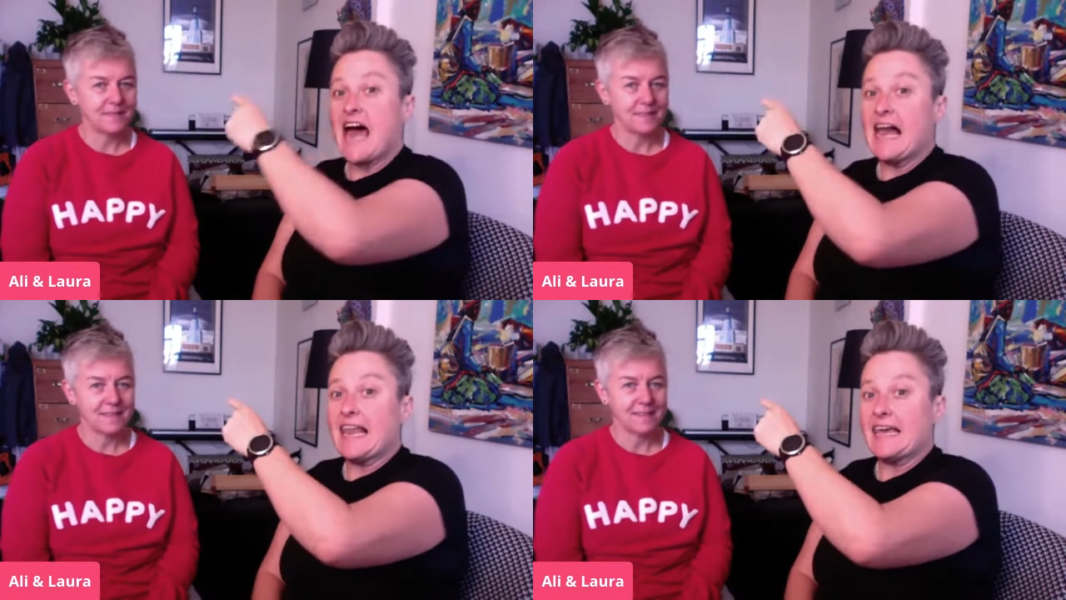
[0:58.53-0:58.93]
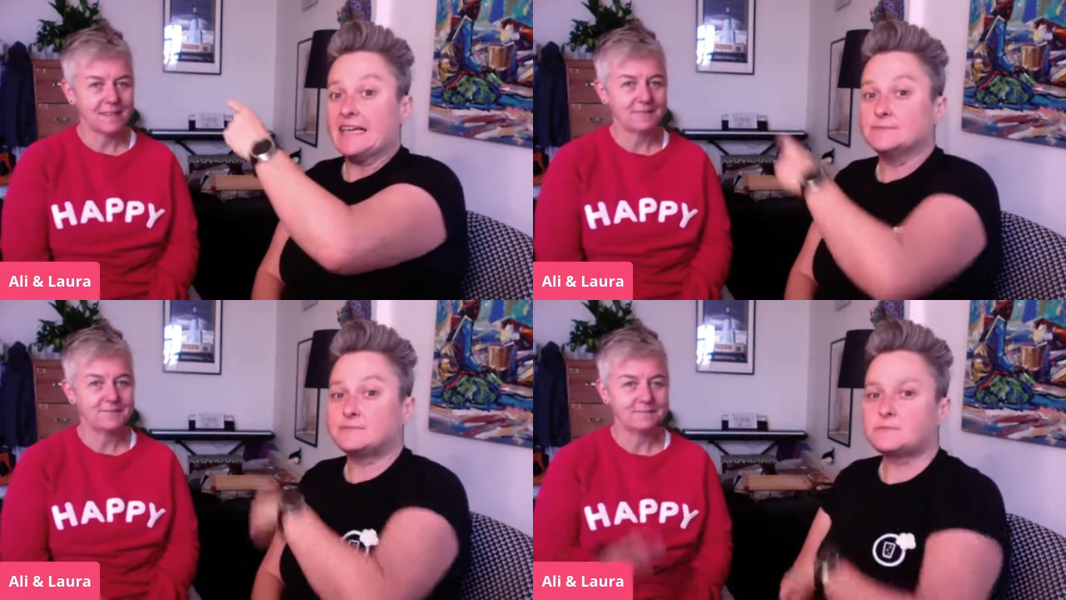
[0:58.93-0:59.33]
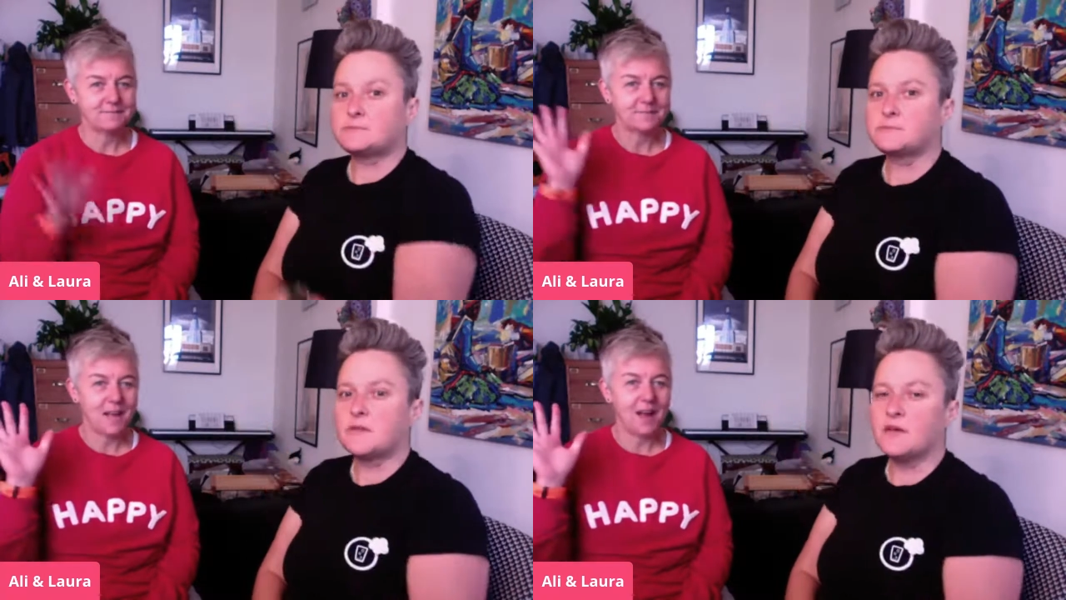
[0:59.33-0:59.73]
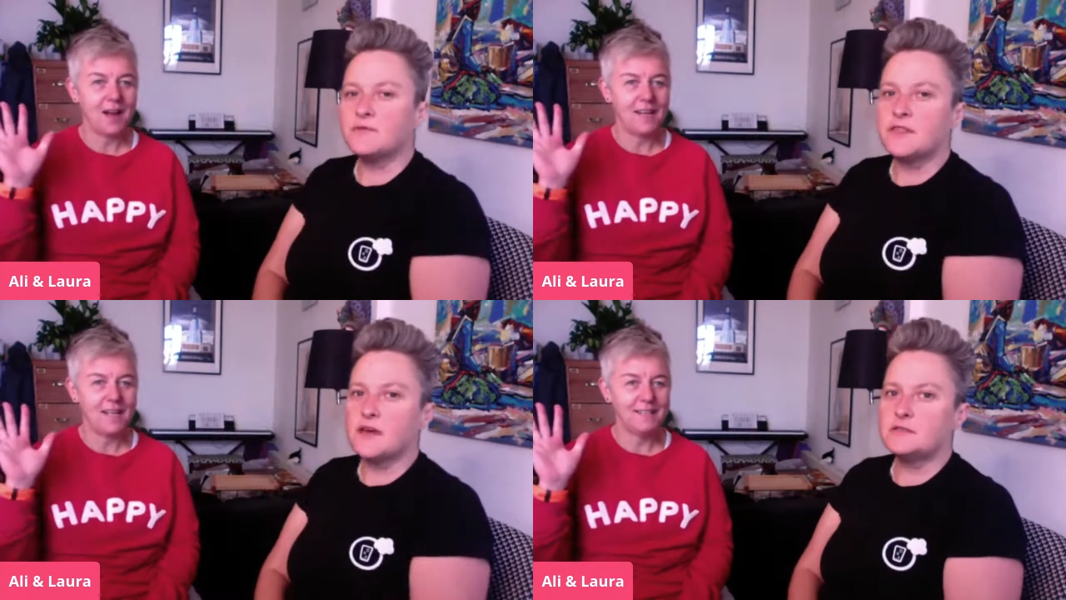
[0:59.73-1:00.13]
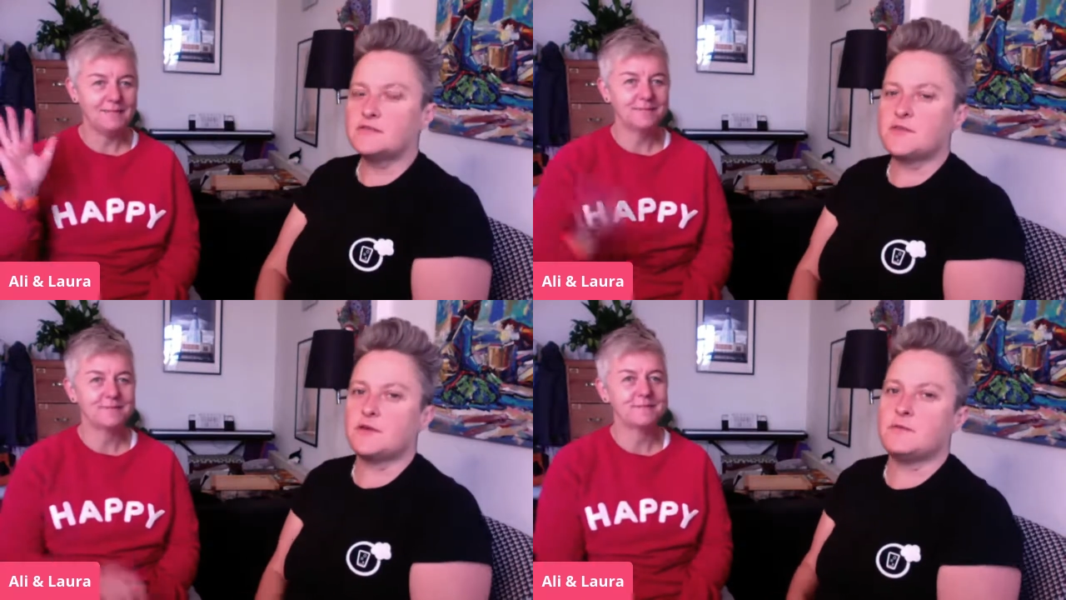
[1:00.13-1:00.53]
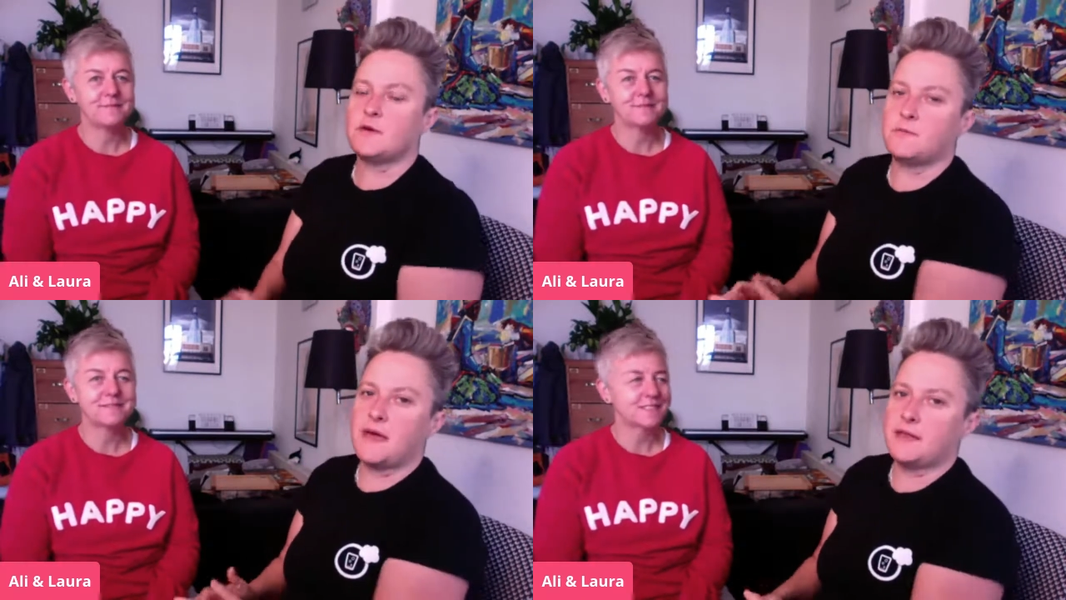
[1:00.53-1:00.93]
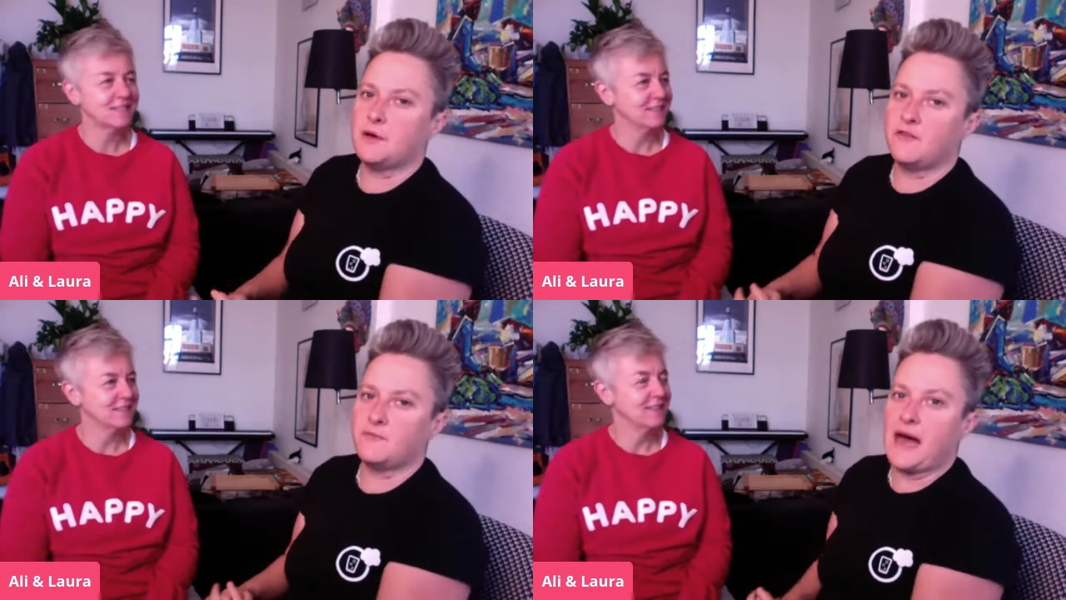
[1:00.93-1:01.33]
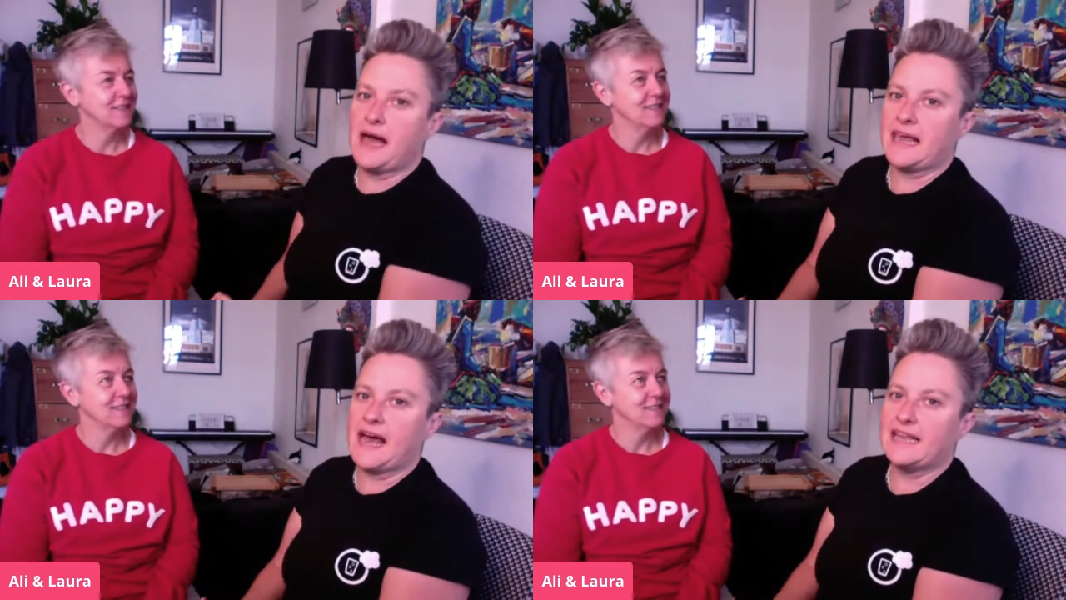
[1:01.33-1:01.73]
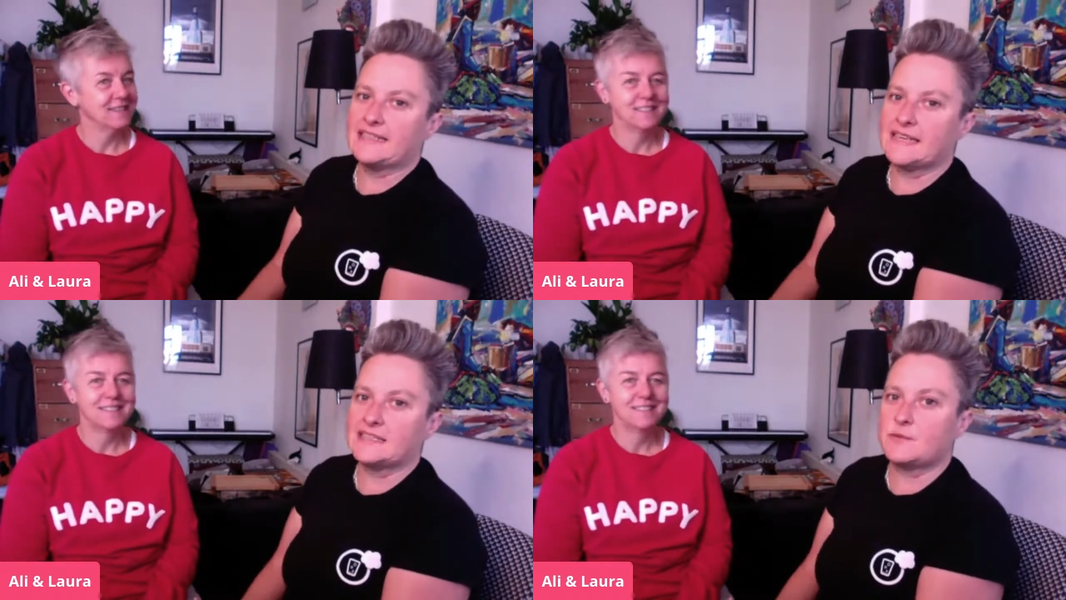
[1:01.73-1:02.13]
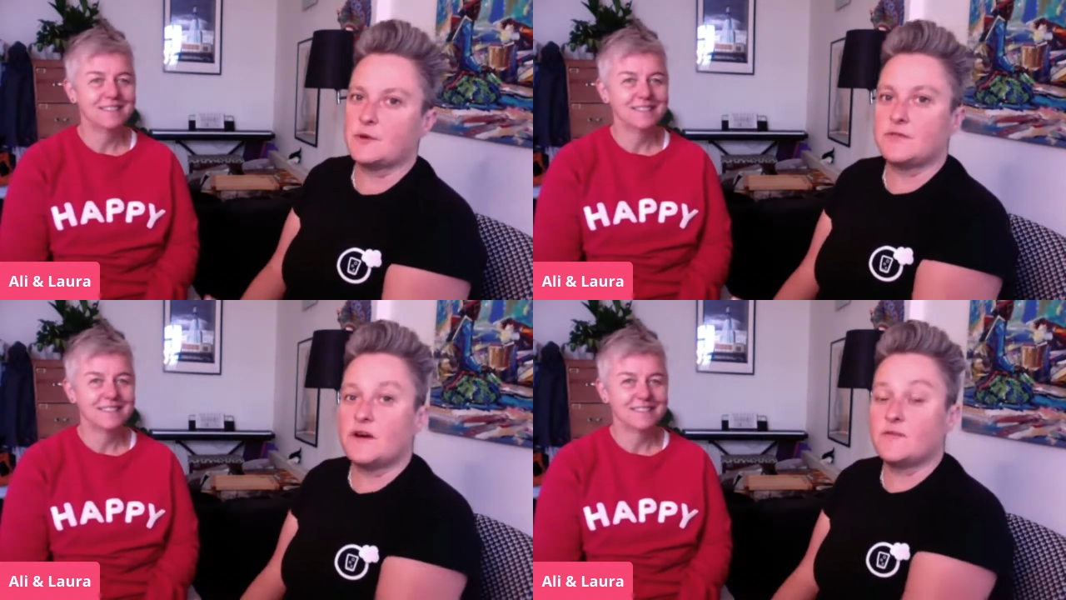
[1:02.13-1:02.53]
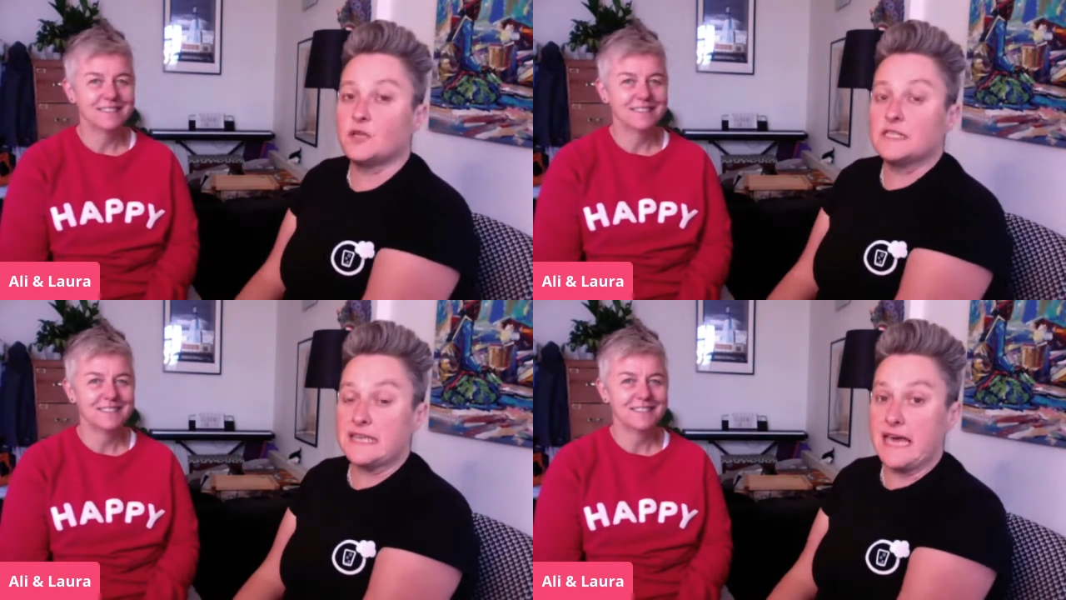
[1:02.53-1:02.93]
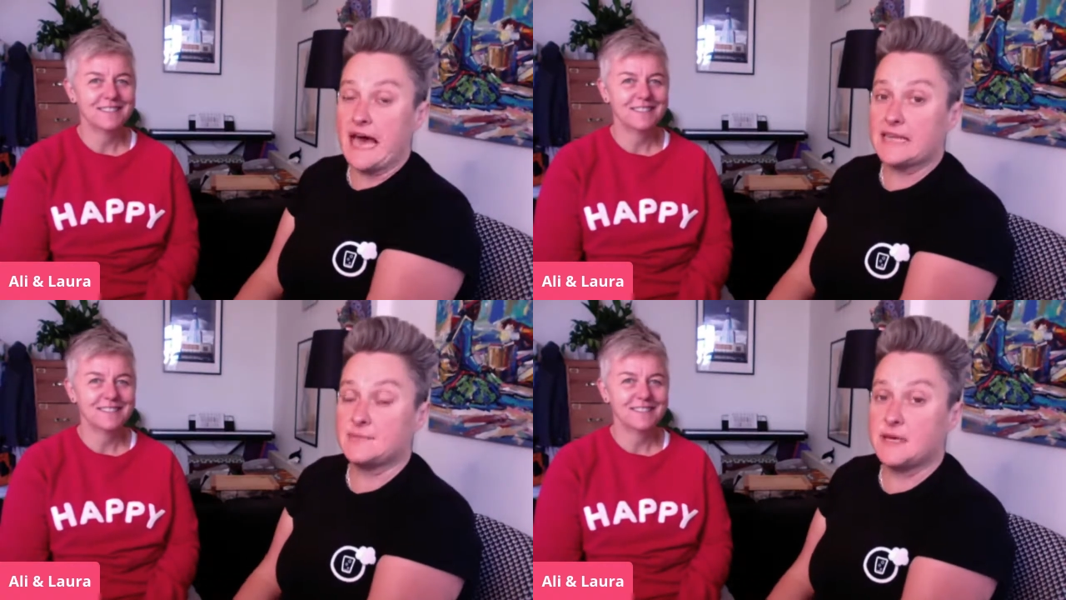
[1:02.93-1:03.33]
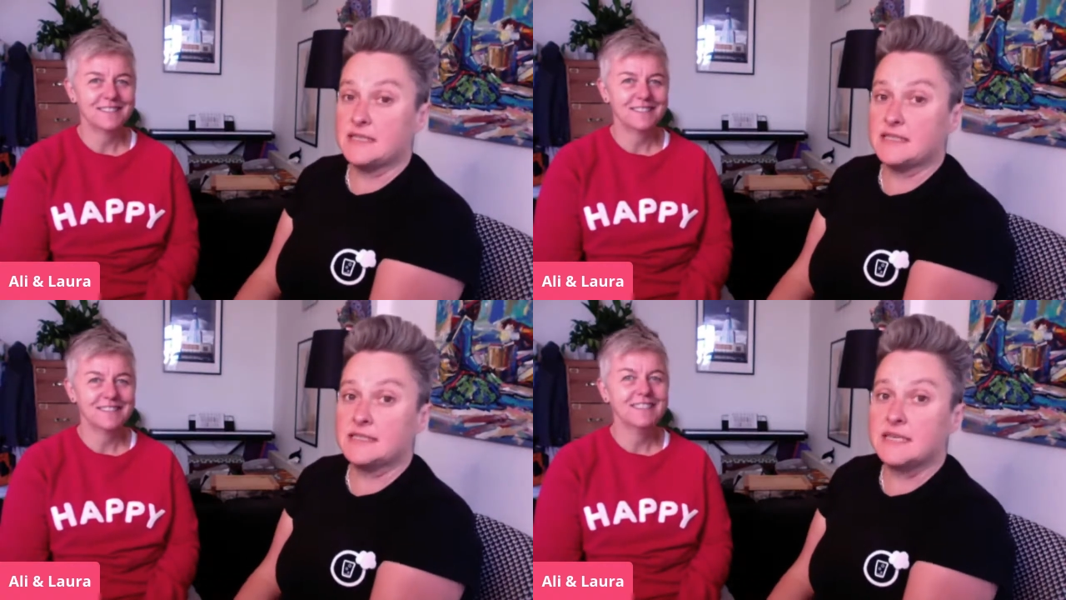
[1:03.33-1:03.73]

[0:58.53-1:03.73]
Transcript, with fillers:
Speaker 1: Ali. Hi. For those of you who may not have met Ali, Ali is actually one of our volunteer admins